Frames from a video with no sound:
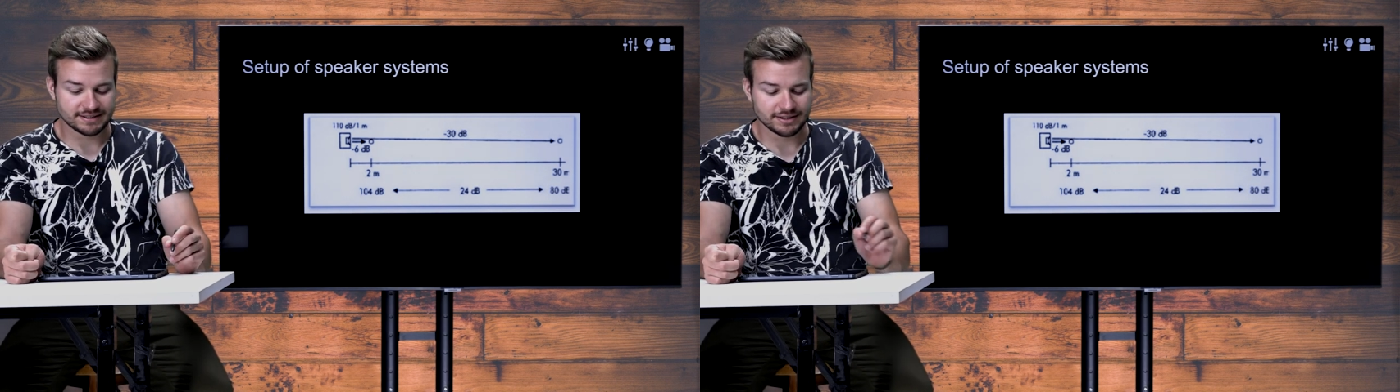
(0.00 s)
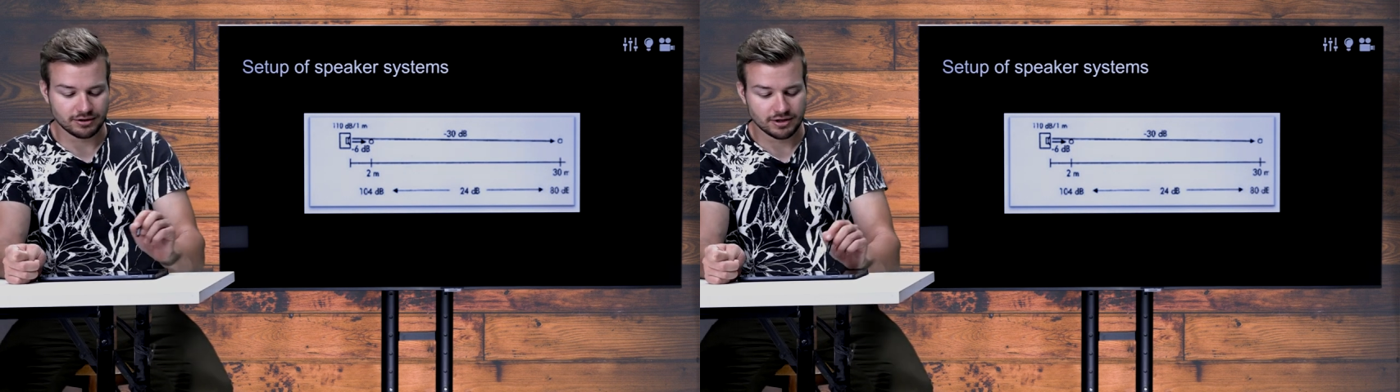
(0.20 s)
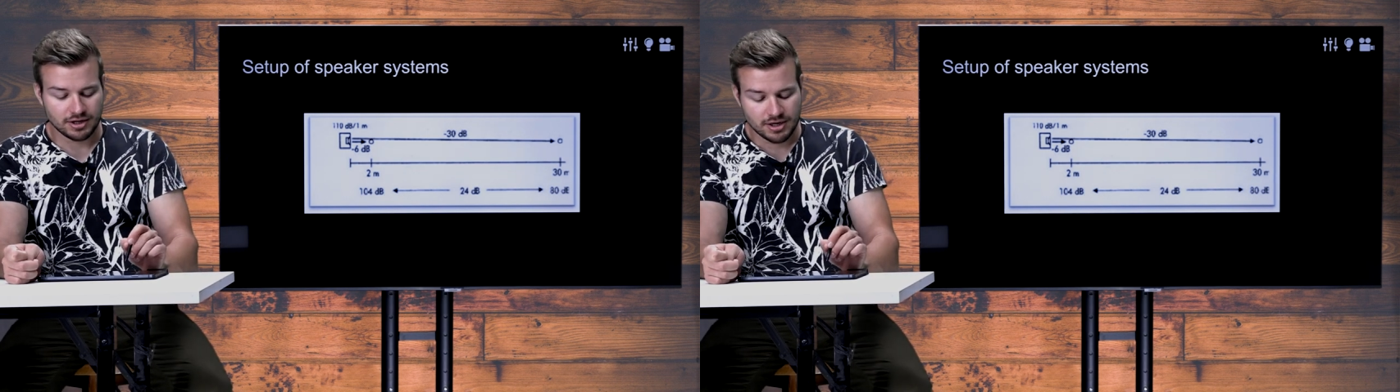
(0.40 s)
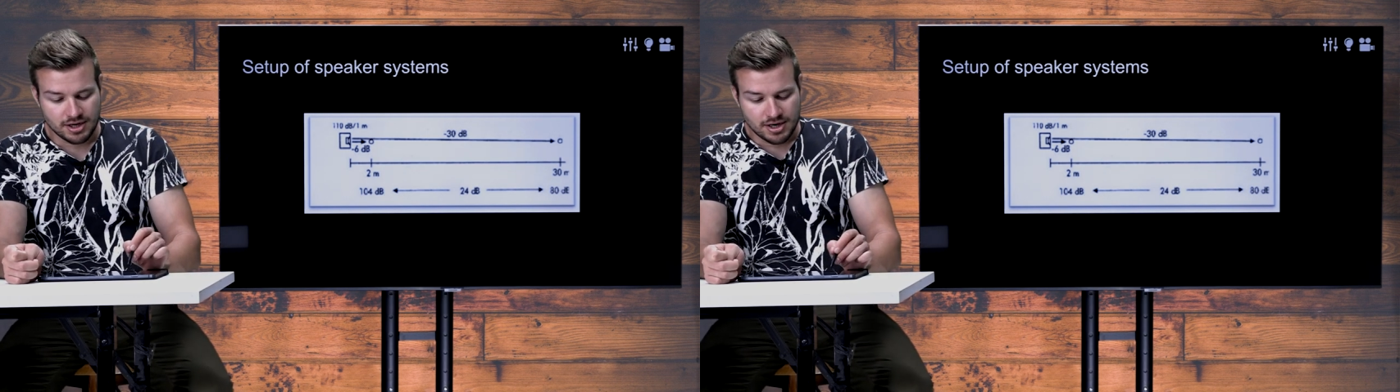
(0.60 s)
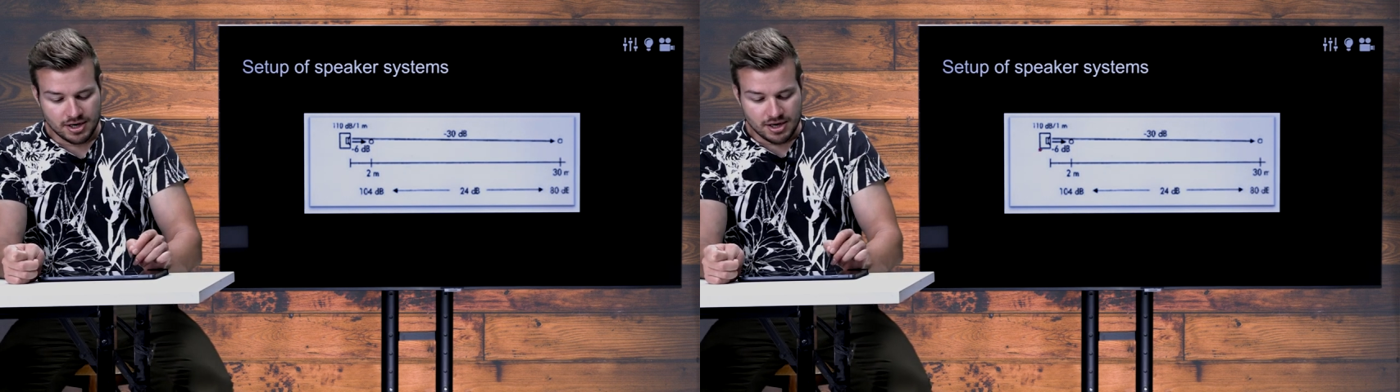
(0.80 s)
So
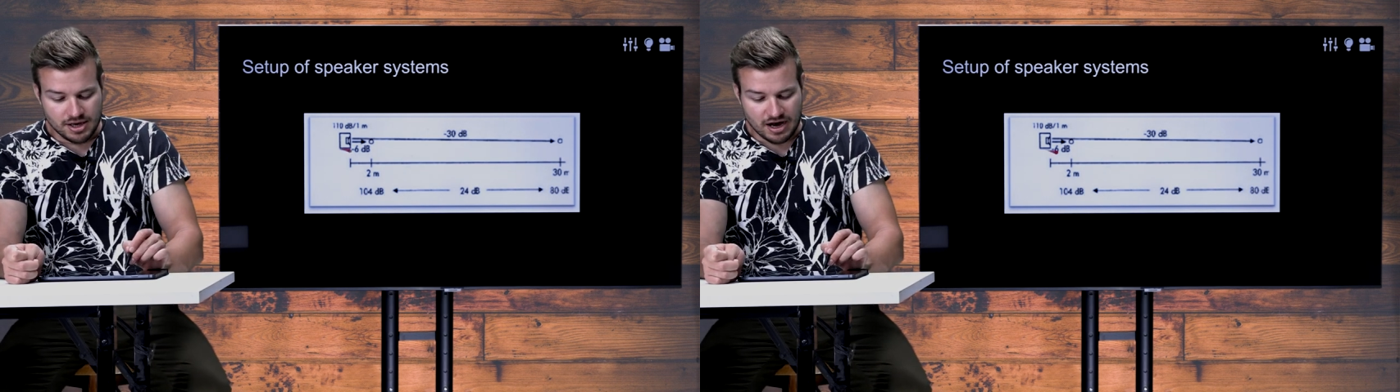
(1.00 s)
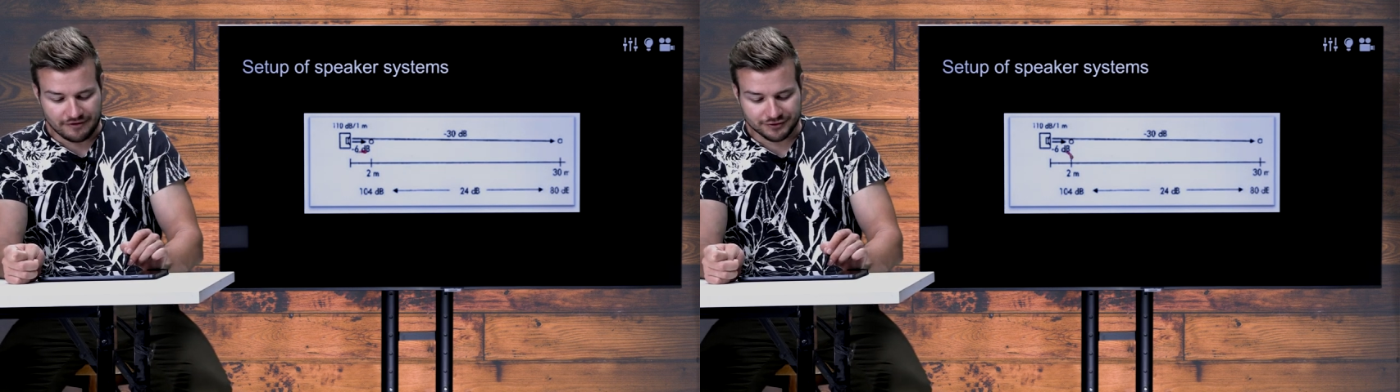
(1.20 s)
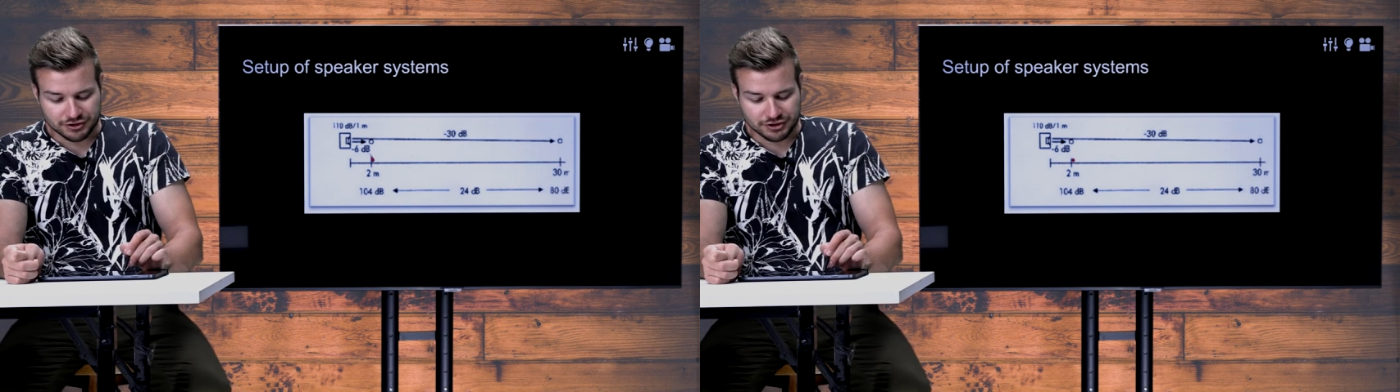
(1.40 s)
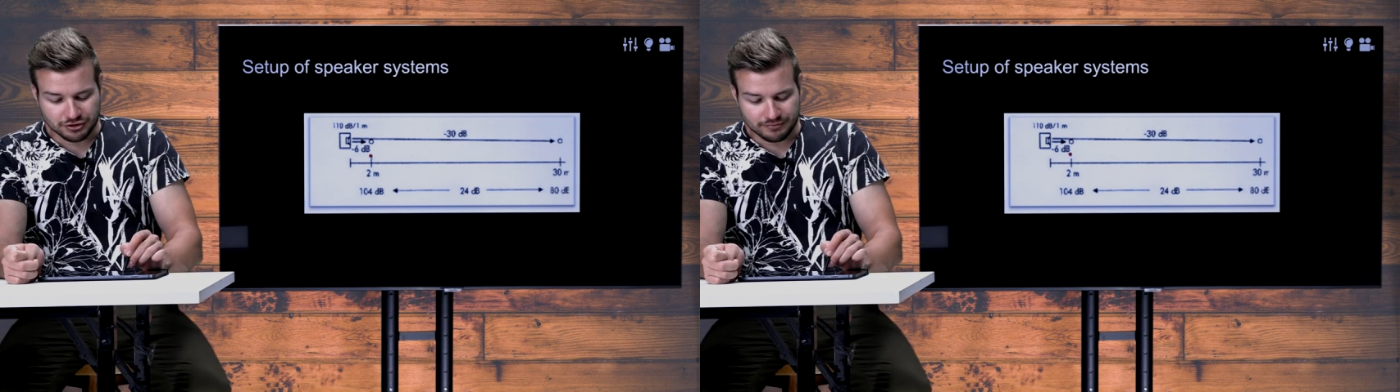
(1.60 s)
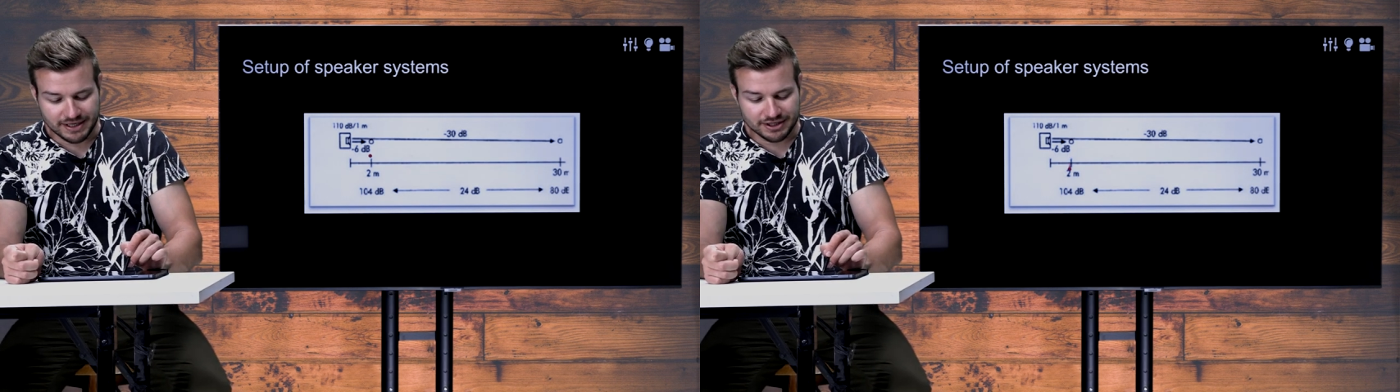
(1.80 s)
after
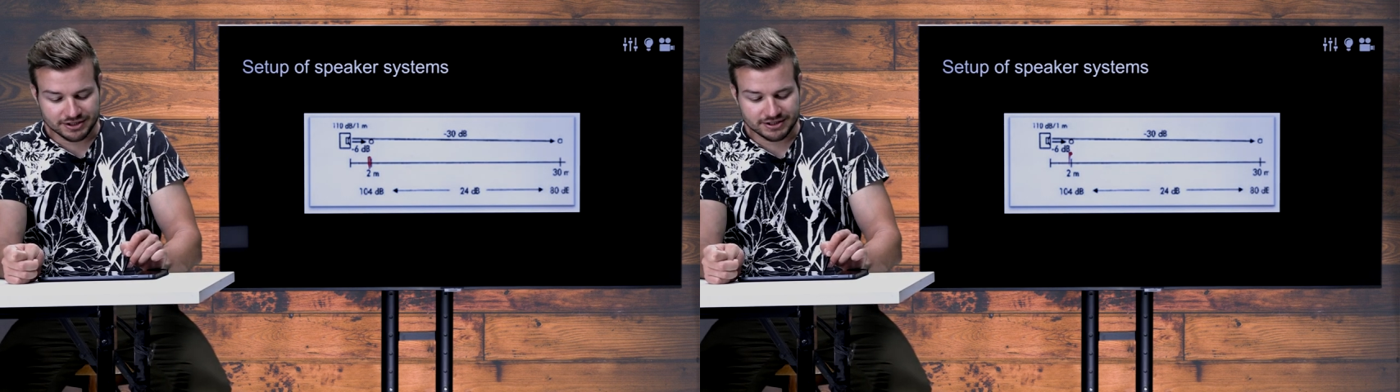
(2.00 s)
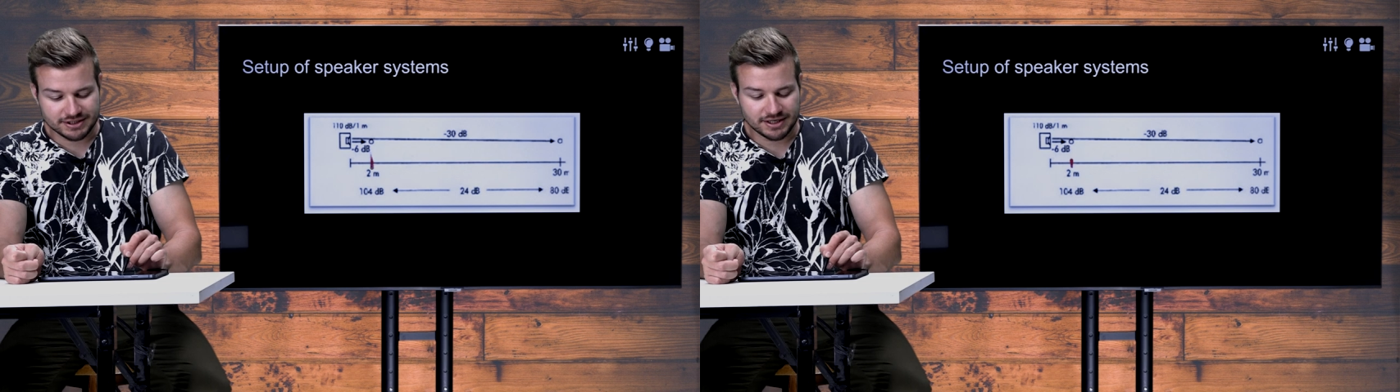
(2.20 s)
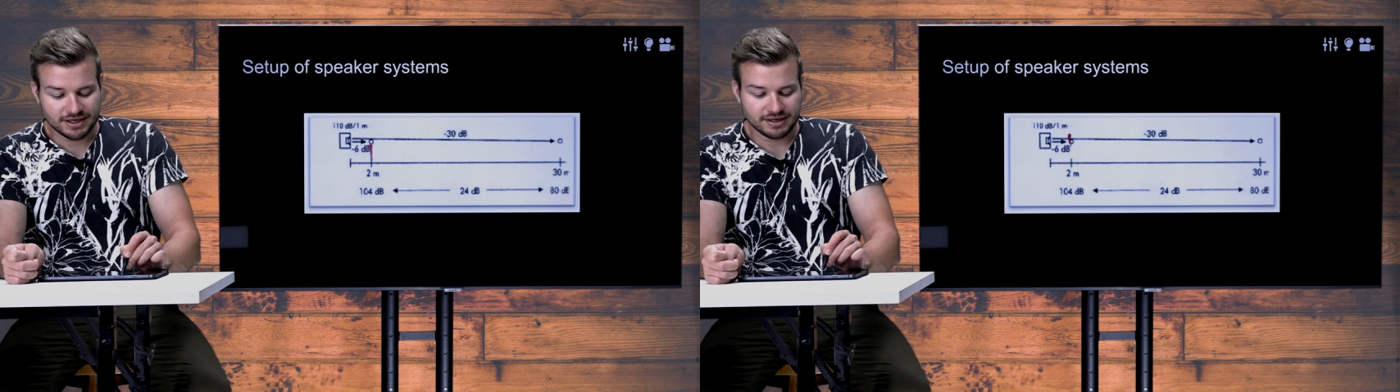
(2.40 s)
two meters,